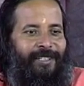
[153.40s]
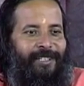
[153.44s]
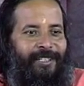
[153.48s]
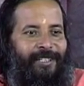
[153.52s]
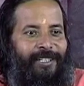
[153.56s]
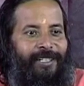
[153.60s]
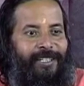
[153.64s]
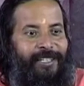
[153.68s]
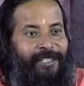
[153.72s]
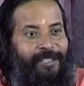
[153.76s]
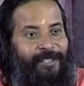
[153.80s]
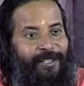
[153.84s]

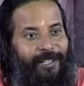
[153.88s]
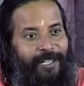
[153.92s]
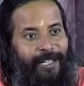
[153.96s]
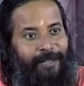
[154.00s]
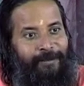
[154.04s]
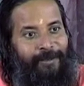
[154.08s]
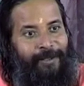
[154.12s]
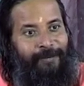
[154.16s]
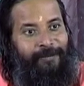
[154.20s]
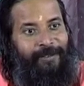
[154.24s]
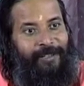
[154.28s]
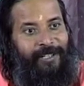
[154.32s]
It is the
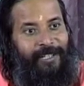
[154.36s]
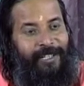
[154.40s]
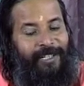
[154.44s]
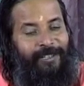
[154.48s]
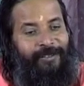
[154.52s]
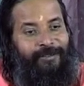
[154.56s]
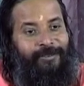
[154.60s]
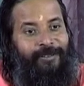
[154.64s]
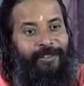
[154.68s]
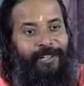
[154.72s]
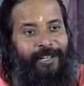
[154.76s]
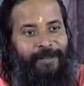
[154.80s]
name of
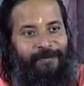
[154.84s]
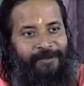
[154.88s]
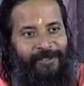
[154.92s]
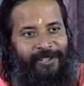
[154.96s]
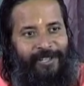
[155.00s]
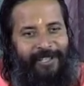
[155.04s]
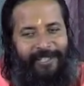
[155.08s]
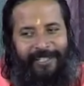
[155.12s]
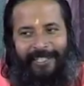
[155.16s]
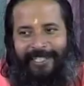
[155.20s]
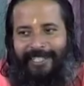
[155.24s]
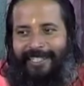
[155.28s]
God who
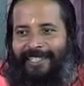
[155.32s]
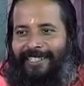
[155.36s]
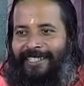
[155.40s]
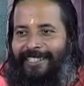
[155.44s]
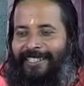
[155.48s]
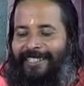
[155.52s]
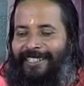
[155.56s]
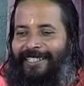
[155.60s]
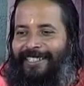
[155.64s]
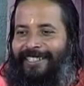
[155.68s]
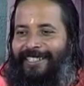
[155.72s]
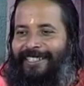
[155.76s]
loves
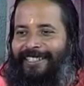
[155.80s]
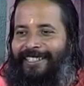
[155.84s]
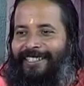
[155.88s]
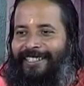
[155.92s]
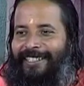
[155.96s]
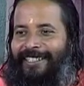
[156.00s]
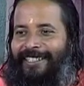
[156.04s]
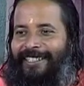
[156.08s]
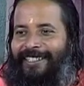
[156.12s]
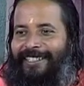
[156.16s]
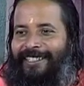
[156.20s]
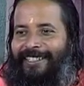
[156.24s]
honey,
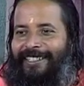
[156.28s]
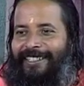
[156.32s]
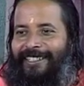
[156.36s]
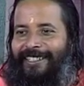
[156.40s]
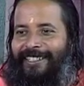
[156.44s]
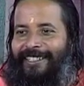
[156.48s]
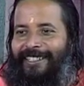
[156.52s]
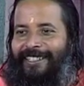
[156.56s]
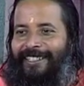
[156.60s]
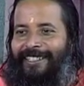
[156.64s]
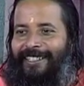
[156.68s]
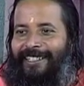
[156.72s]

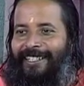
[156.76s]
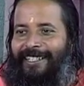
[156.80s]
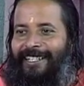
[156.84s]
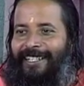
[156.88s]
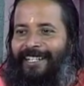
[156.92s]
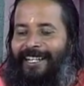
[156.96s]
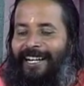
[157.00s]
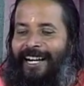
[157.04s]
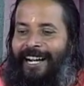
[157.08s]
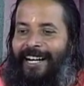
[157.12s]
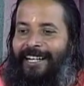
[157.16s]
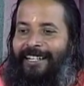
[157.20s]

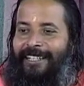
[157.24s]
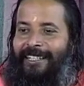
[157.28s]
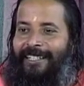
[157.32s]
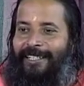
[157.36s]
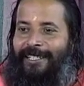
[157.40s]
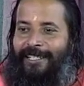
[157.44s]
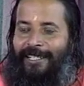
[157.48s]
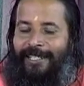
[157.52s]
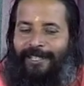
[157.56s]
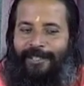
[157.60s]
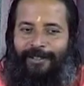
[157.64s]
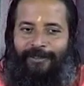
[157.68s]
and
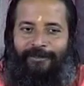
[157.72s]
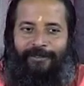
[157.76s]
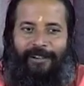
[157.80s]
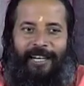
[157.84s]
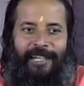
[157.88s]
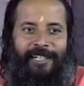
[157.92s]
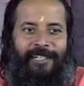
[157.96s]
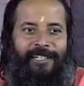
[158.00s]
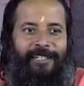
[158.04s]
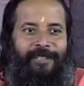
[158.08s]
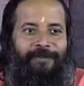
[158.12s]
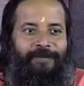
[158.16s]
it is the
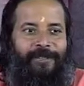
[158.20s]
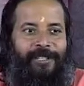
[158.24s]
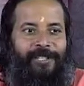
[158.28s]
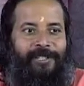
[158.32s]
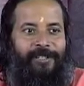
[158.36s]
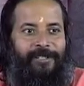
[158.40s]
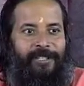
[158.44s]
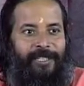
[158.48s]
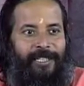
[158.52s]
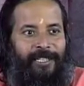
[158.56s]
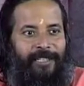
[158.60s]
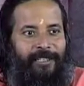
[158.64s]
quality of the
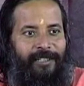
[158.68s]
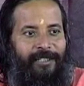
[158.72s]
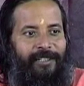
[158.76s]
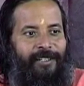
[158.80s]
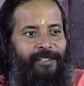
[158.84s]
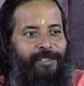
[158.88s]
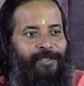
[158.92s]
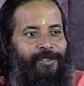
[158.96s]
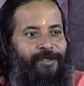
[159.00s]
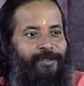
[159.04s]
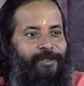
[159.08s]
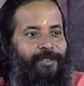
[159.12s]
seeker
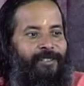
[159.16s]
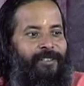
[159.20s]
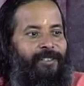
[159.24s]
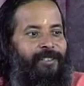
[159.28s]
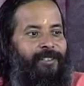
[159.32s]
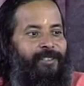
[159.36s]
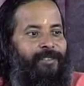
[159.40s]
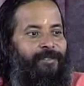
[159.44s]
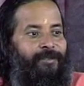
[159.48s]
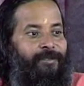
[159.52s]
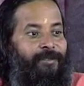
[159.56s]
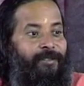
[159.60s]

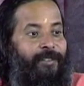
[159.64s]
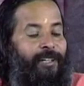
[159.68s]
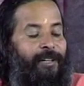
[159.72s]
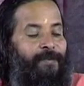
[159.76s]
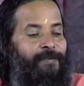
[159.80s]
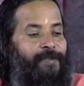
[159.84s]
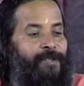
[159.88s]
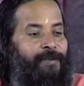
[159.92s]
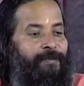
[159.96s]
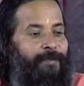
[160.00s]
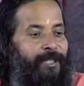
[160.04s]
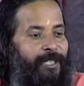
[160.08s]
also who
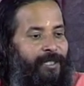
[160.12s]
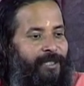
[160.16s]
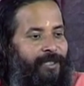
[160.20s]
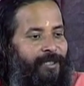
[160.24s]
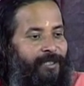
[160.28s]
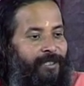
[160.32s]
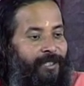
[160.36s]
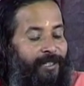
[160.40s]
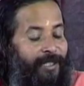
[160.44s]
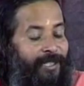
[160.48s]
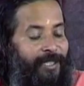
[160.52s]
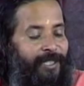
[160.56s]
loves
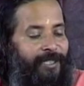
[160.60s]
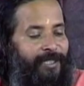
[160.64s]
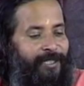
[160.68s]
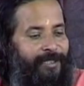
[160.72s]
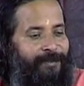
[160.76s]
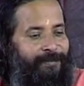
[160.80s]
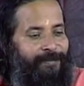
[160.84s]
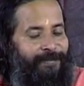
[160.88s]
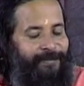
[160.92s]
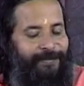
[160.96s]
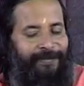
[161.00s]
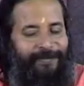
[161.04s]
money, honey,
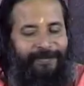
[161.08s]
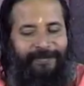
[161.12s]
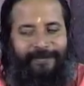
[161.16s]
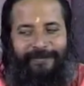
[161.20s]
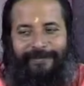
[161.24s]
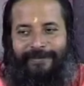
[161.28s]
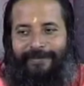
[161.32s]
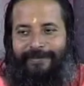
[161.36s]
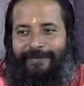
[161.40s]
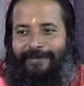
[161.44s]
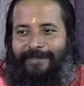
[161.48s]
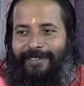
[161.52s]

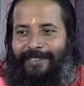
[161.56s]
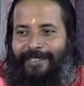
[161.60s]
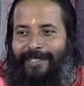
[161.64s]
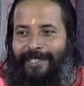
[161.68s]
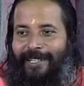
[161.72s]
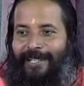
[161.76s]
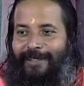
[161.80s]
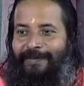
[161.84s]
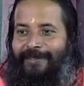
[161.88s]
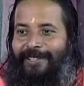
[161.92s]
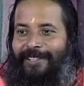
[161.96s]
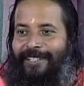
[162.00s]

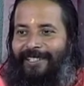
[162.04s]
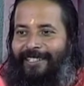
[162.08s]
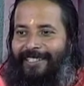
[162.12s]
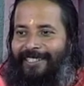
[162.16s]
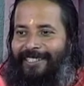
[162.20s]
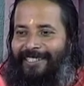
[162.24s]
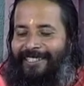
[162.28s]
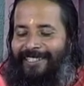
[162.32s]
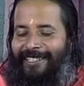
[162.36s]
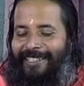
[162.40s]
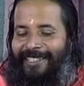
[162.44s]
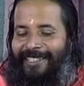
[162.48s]
loves honey.